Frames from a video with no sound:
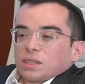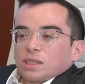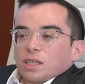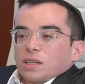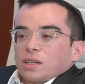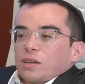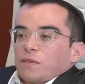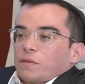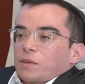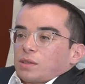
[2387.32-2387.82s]

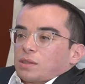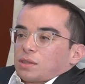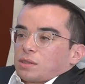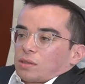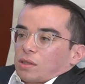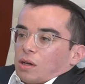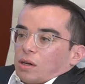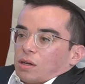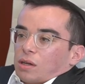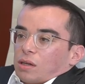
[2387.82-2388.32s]
say giving
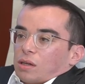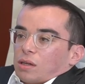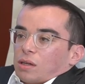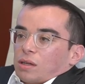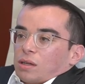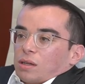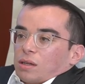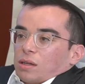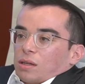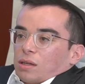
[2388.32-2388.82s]
tzedakah.
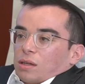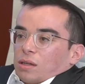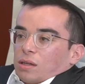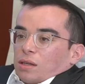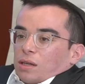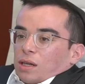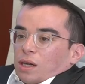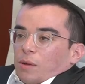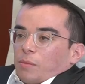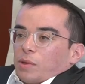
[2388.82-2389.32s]

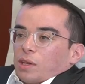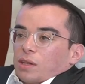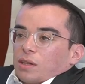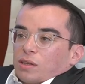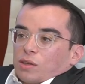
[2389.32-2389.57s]
I mean,